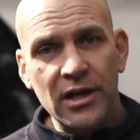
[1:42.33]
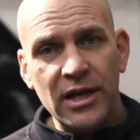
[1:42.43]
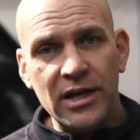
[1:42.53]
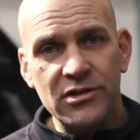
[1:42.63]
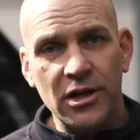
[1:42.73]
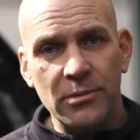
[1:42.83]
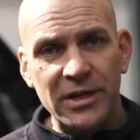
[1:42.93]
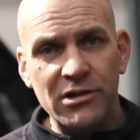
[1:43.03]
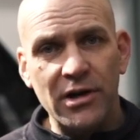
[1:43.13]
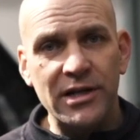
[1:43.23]
is going to
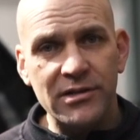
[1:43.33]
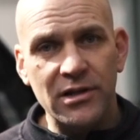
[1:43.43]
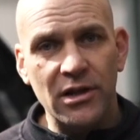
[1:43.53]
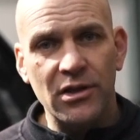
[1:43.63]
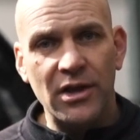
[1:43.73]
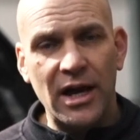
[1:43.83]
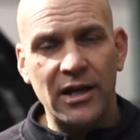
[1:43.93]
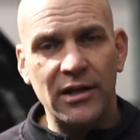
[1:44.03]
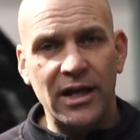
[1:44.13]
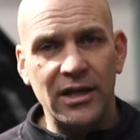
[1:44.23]
be greater
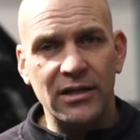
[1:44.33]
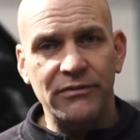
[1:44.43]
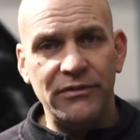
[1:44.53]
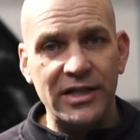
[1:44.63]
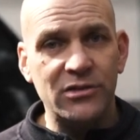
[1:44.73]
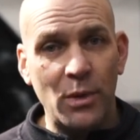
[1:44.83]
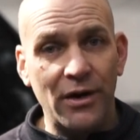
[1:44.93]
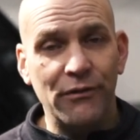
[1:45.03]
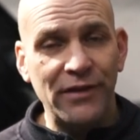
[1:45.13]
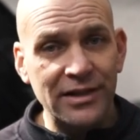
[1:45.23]
than a
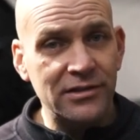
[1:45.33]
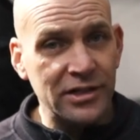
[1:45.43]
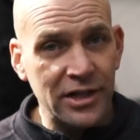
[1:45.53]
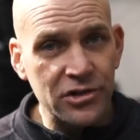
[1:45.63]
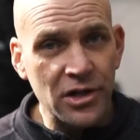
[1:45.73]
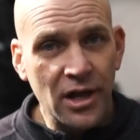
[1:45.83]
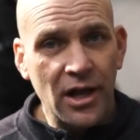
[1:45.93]
V12 Vantage,